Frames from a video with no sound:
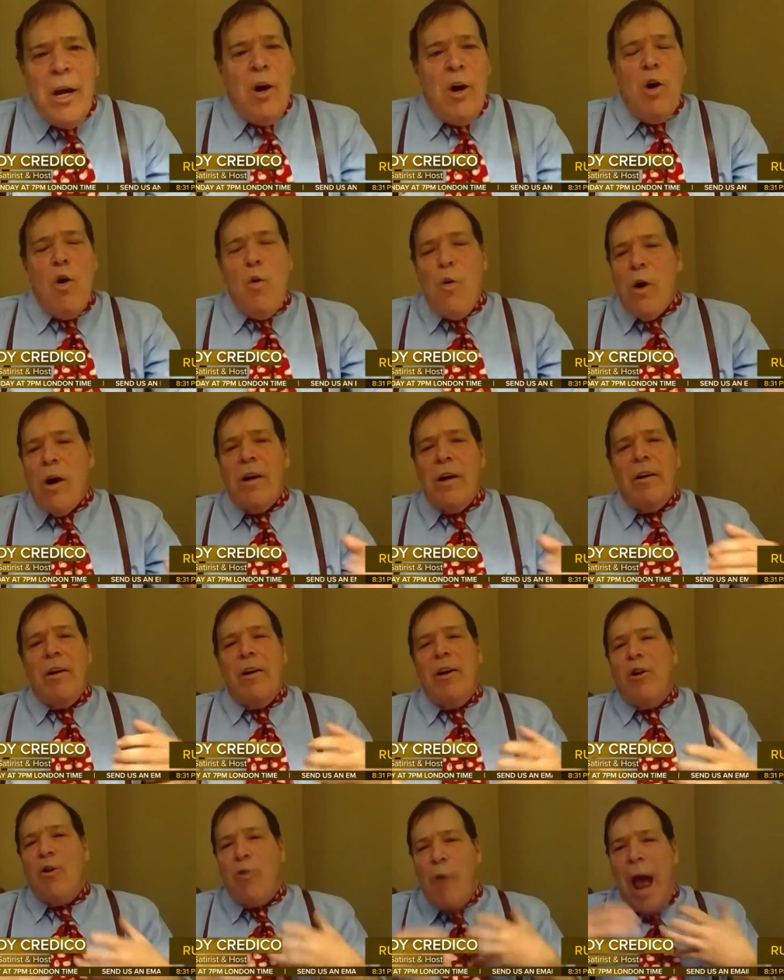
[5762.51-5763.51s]
who are
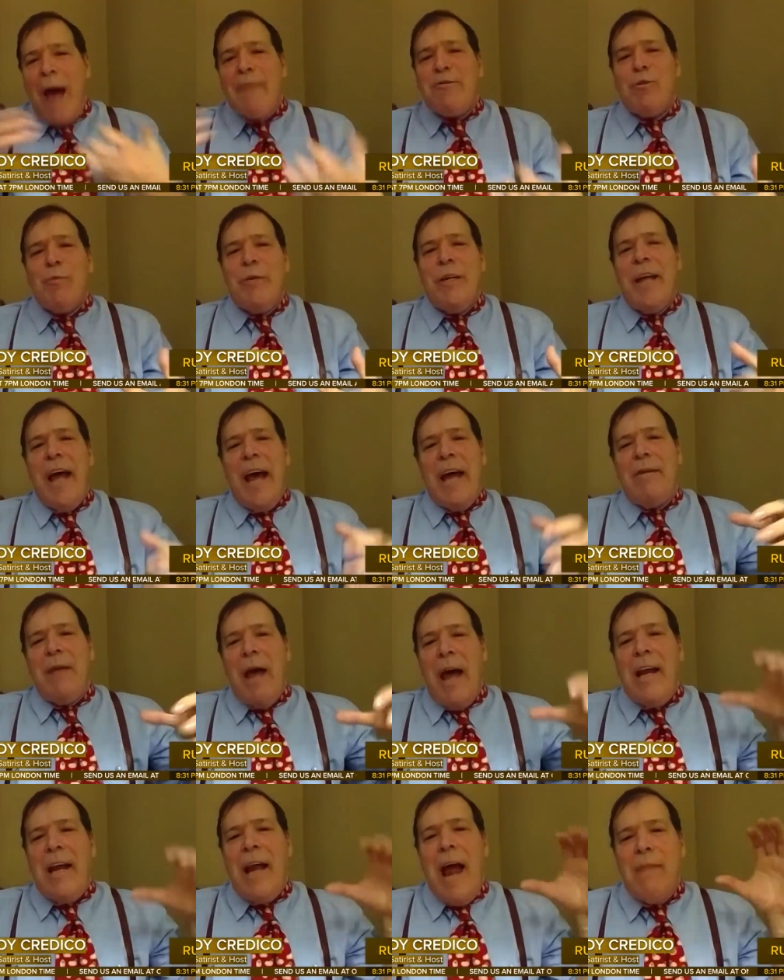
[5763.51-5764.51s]
craftsmen
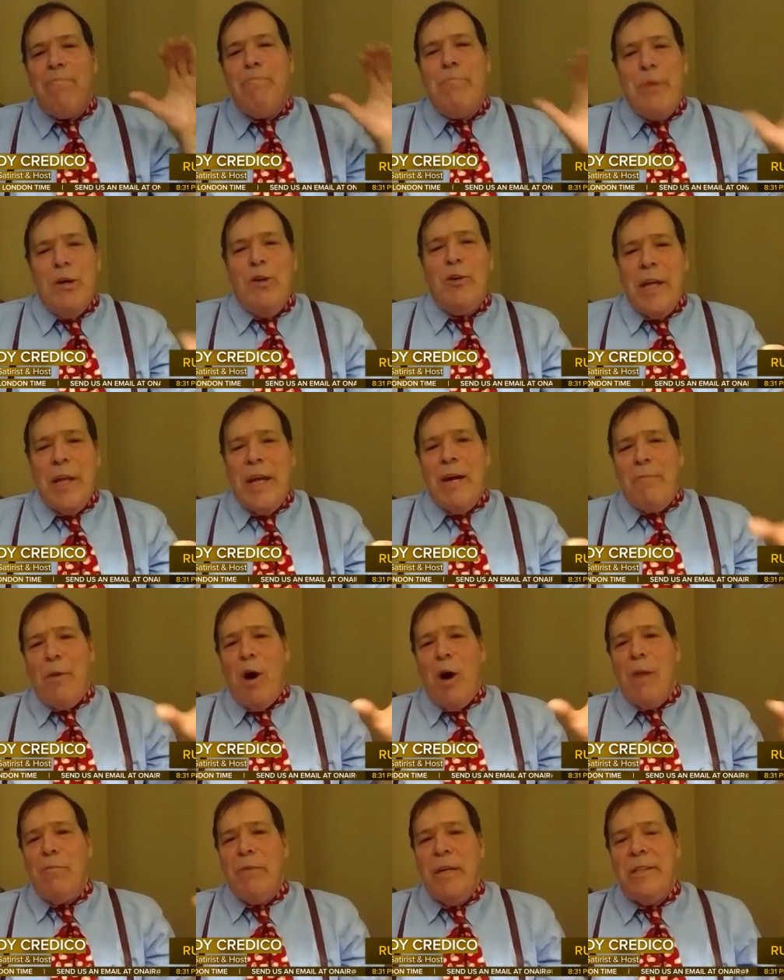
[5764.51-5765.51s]
at building
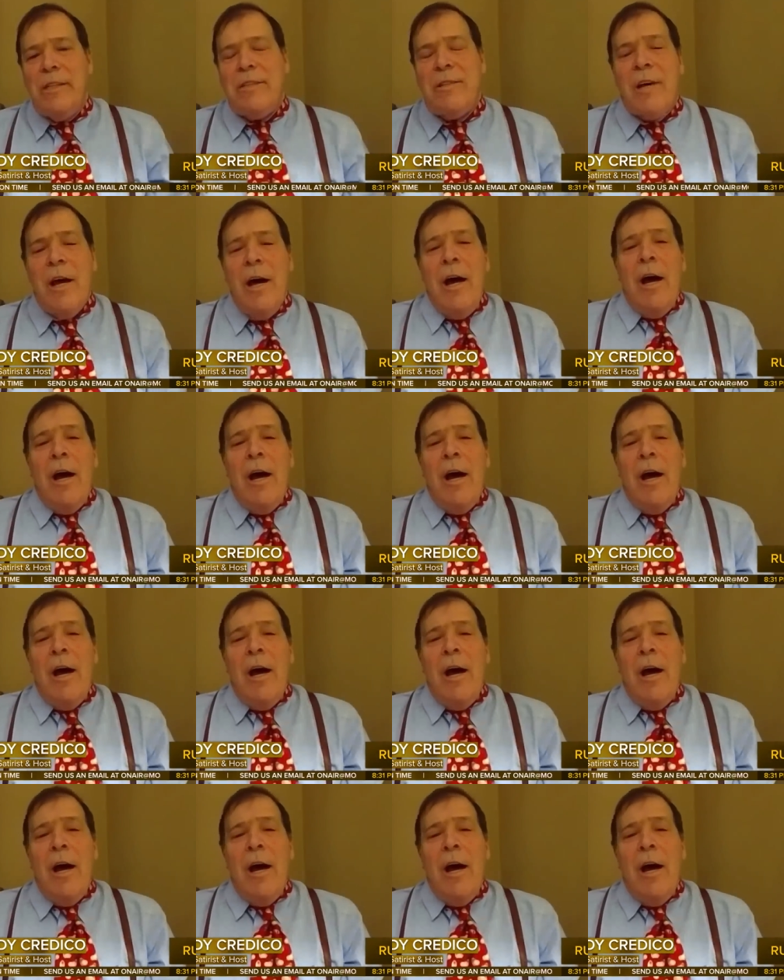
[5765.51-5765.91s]
apartments,